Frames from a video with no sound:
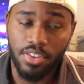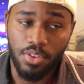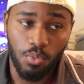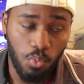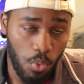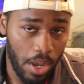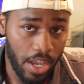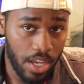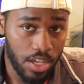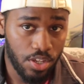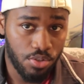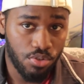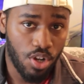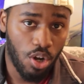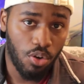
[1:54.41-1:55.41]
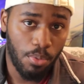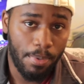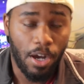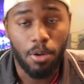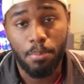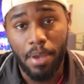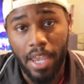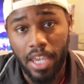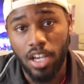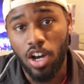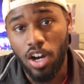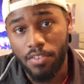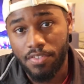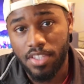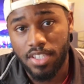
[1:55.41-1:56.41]
the way you go about paying
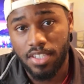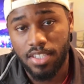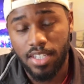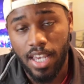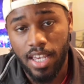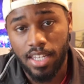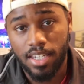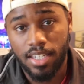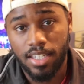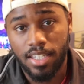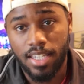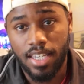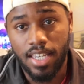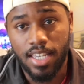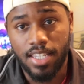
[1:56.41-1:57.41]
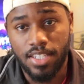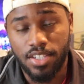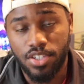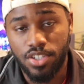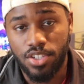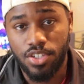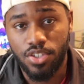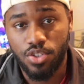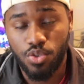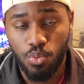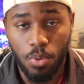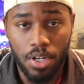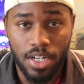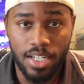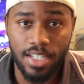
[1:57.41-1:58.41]
off this debt is you
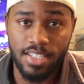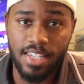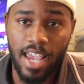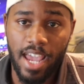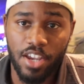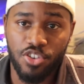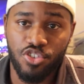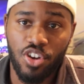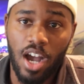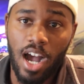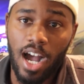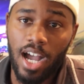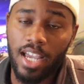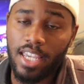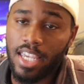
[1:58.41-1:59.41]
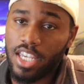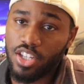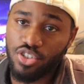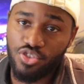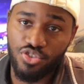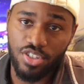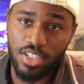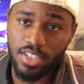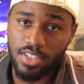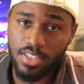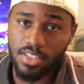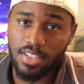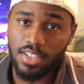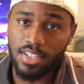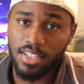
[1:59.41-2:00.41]
want to attack your high
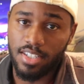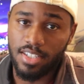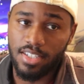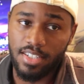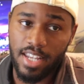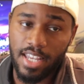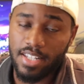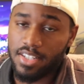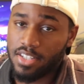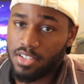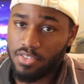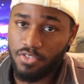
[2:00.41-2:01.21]
interest debts